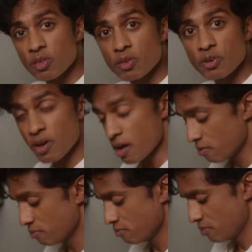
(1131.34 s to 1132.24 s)
you're done.
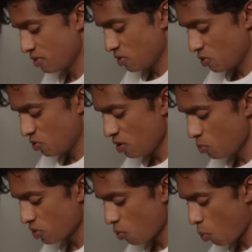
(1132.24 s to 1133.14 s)
You're done
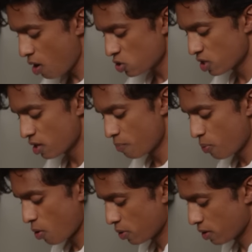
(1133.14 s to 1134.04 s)
with the washing
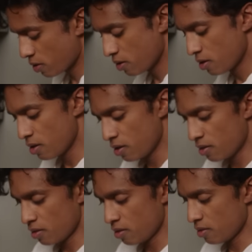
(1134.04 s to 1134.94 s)
component
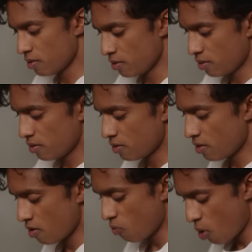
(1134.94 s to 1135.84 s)

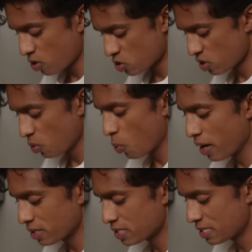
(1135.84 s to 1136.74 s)
of washing your
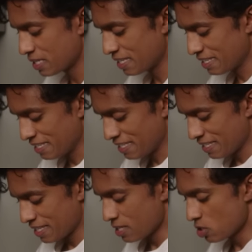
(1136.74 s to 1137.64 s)
whites.
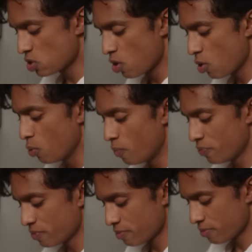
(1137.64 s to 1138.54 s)
So,
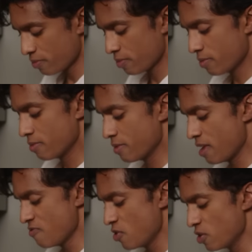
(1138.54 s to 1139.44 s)

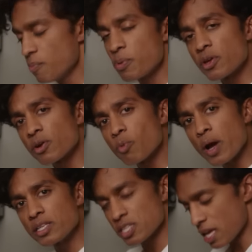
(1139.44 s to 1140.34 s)
if you're going to put your
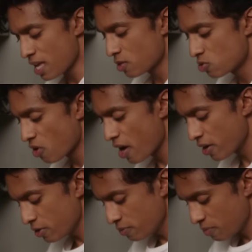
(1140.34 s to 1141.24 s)
whites in the
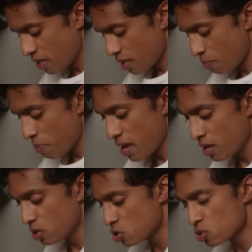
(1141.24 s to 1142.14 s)
dryer,
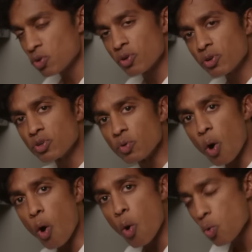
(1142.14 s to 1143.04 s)
make sure you
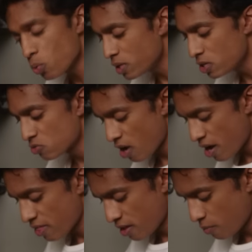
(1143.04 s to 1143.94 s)
only
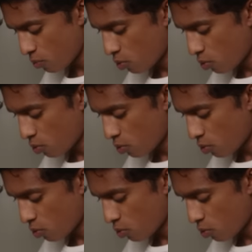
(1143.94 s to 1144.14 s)
dry them